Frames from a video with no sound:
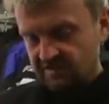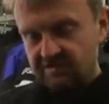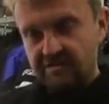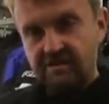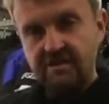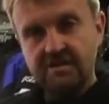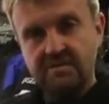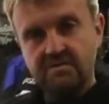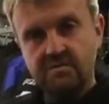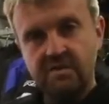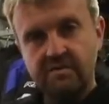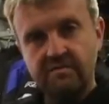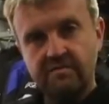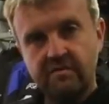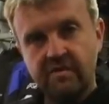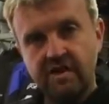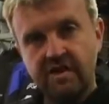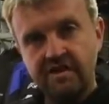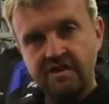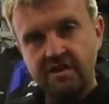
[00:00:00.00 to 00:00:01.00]
this will
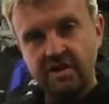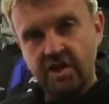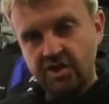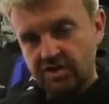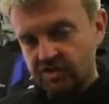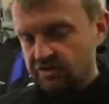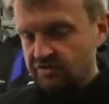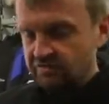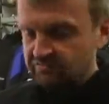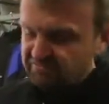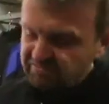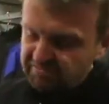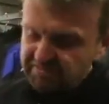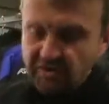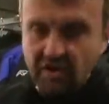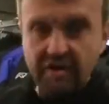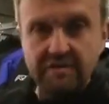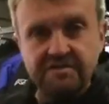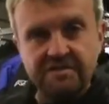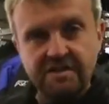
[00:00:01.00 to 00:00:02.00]
inflate a
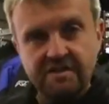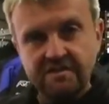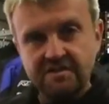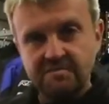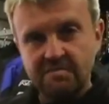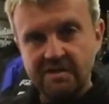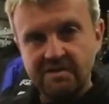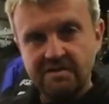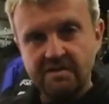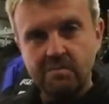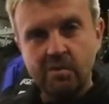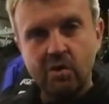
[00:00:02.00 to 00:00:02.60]
5 centimetre